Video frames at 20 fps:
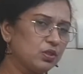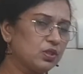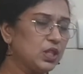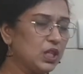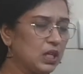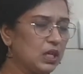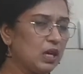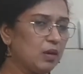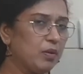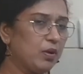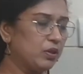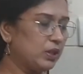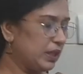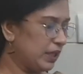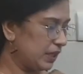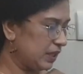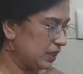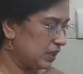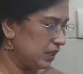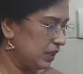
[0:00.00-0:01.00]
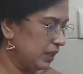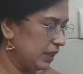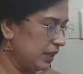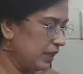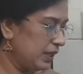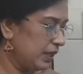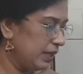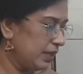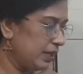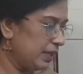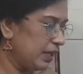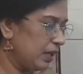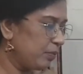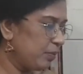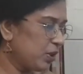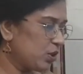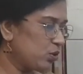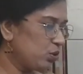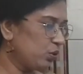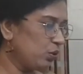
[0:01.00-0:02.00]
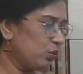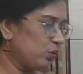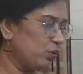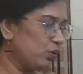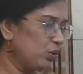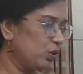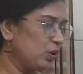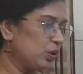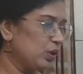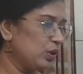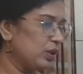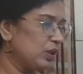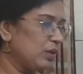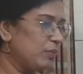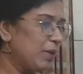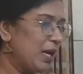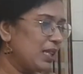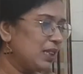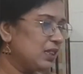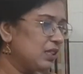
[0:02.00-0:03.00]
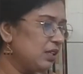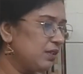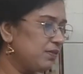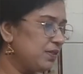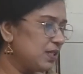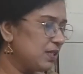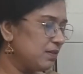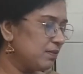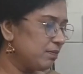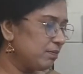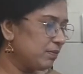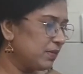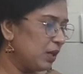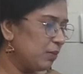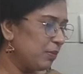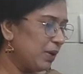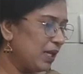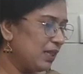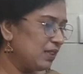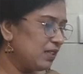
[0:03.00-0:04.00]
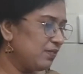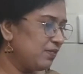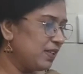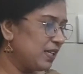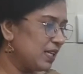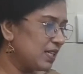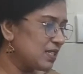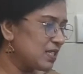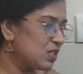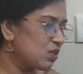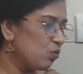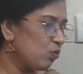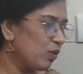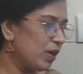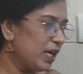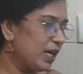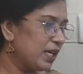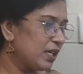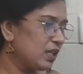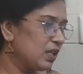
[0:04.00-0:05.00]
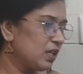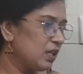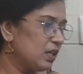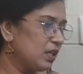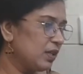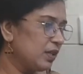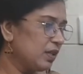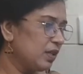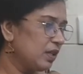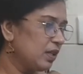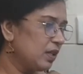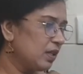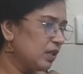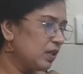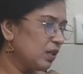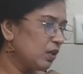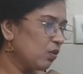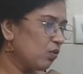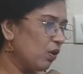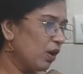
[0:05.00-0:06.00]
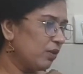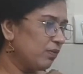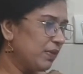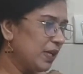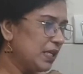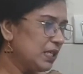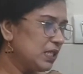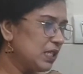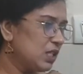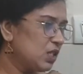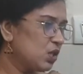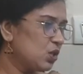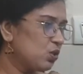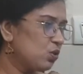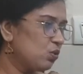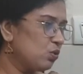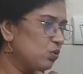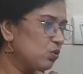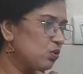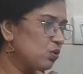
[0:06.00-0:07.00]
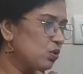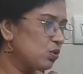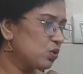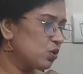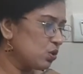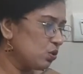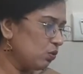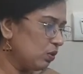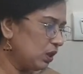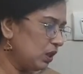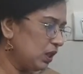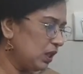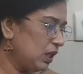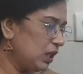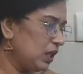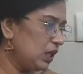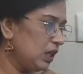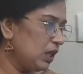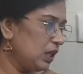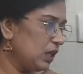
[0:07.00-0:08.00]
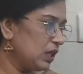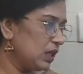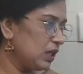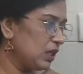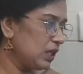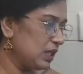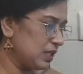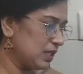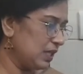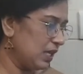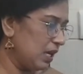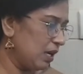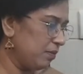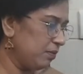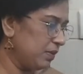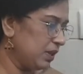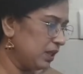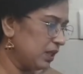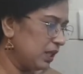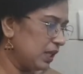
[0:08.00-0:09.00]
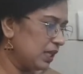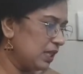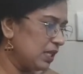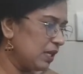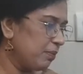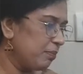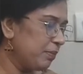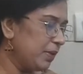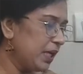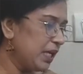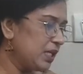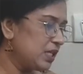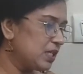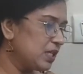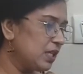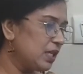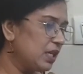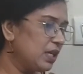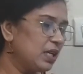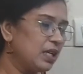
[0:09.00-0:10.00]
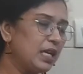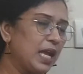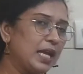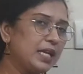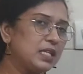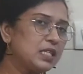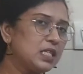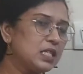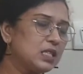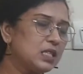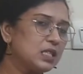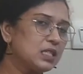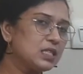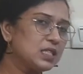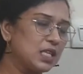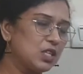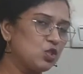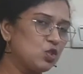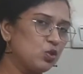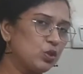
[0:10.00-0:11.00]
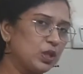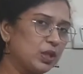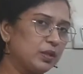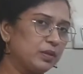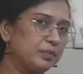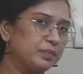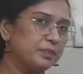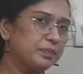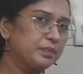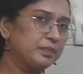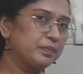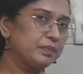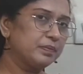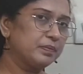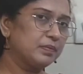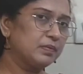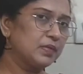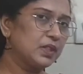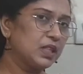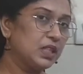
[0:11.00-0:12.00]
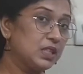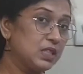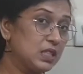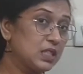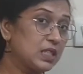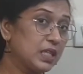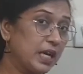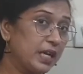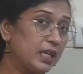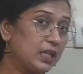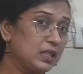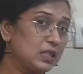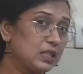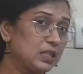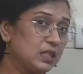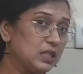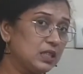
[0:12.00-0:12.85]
Think about that. Number 2, the Maldivians were converted to Sunni Islam in the mid-19th century. Is it correct?